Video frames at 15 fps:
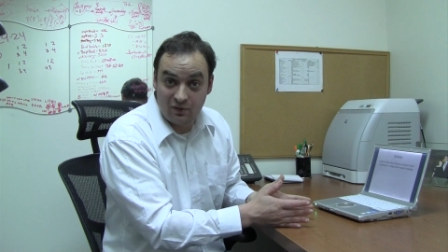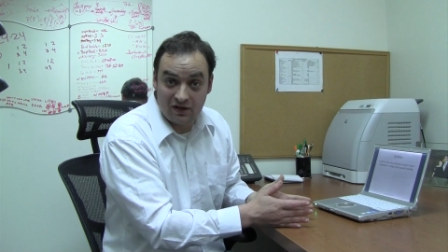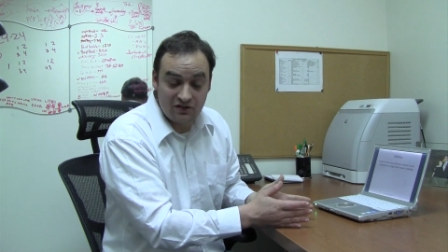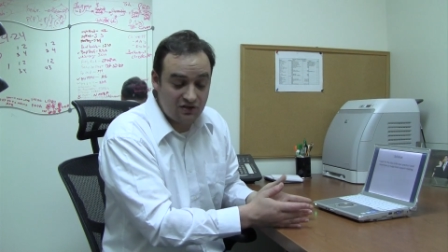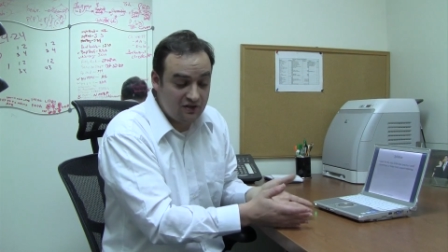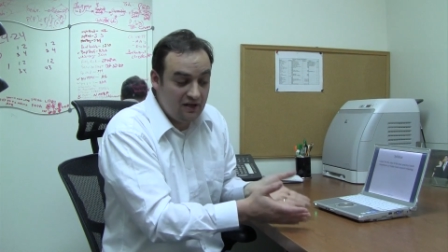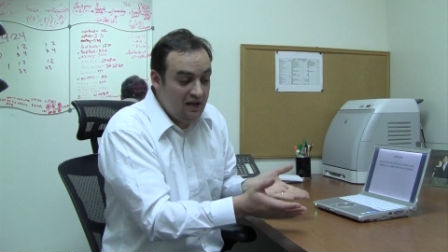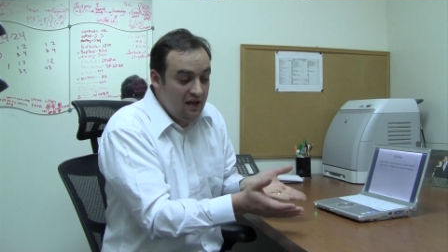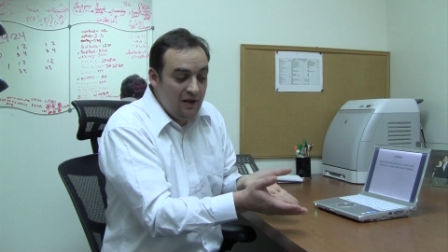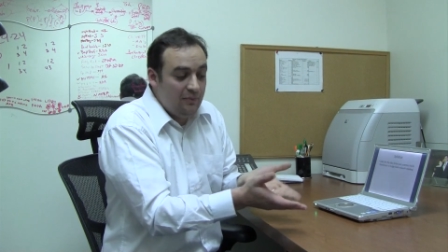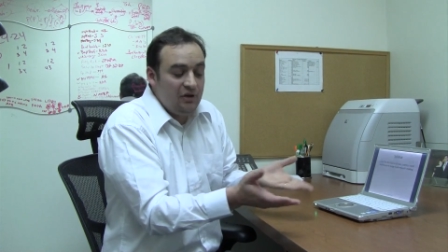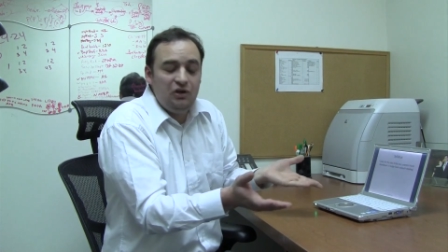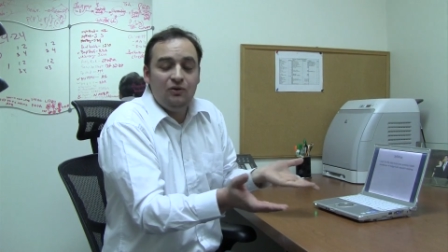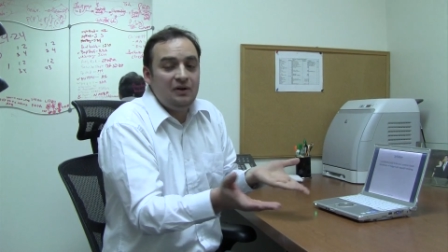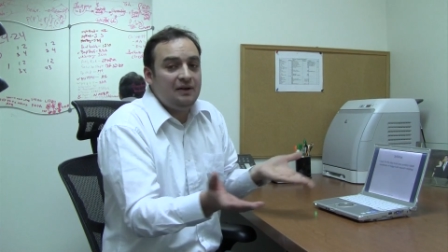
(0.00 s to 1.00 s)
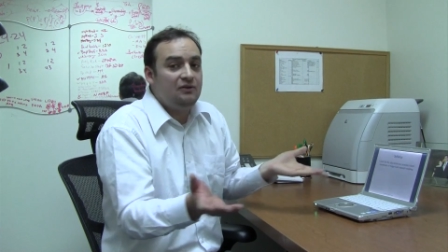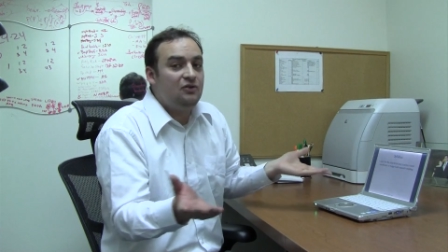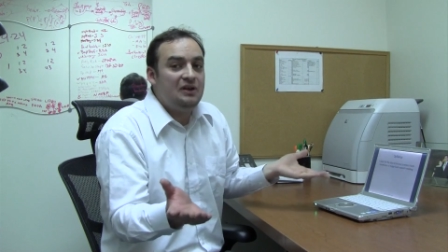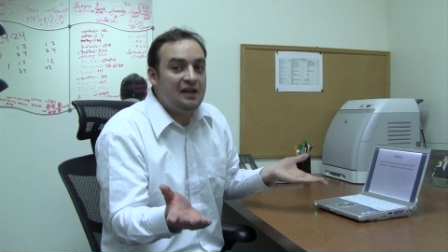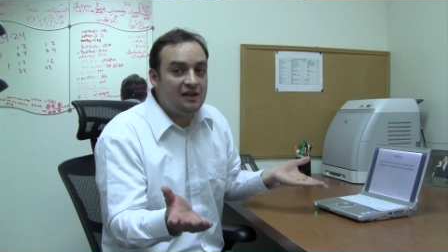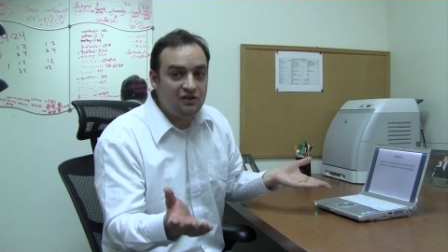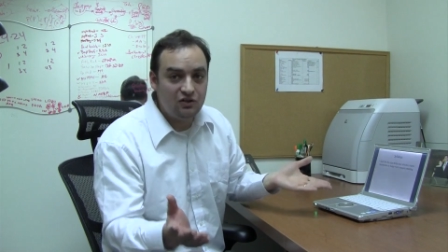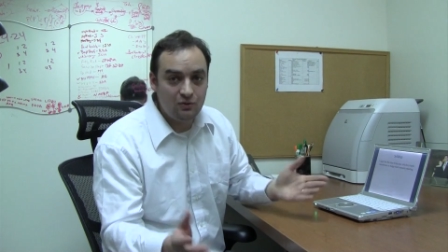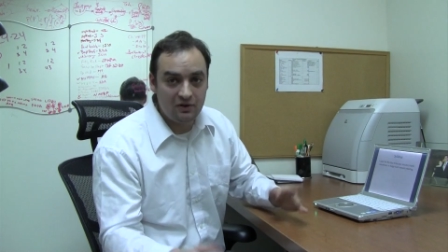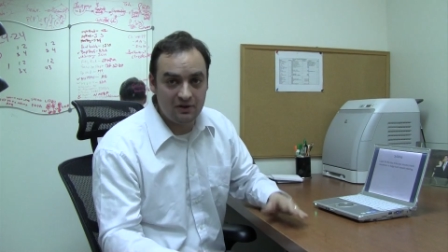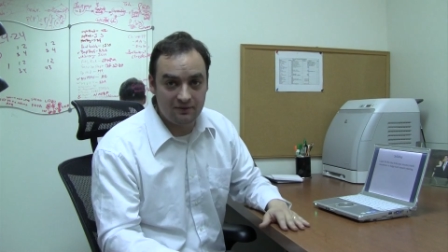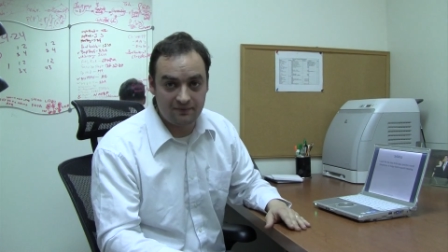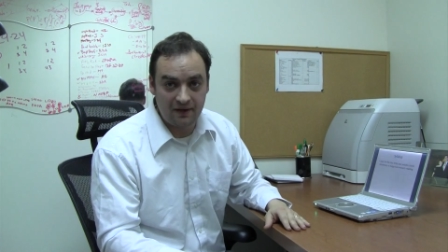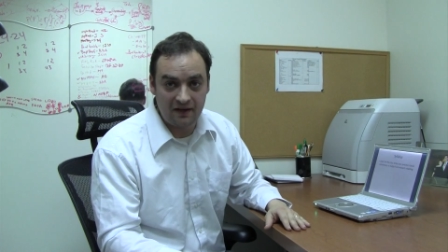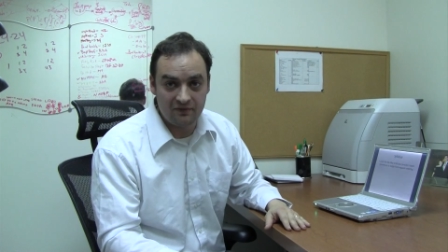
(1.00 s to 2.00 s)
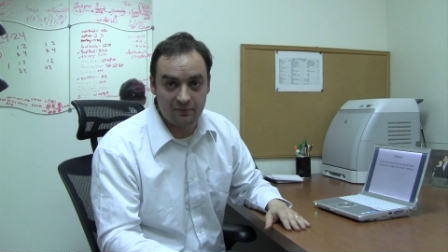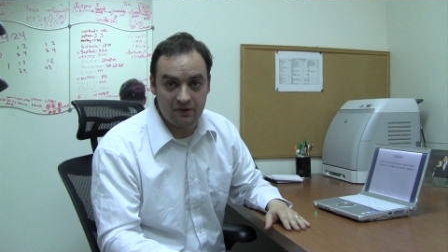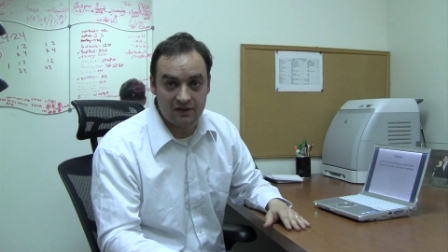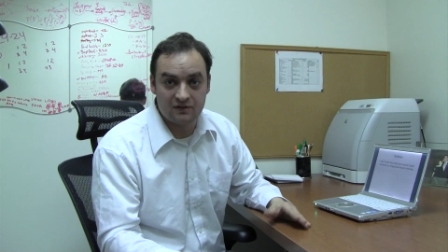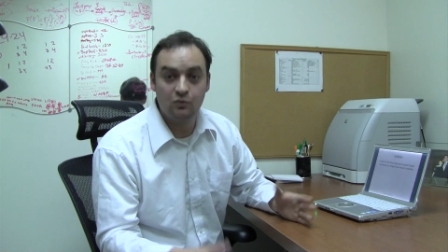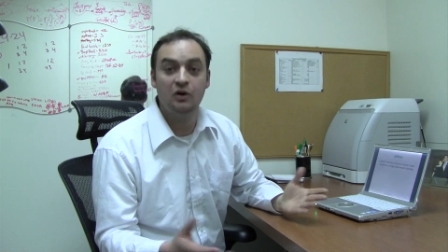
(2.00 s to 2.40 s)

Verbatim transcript: question, but you, don't have, you can't do it in five minutes.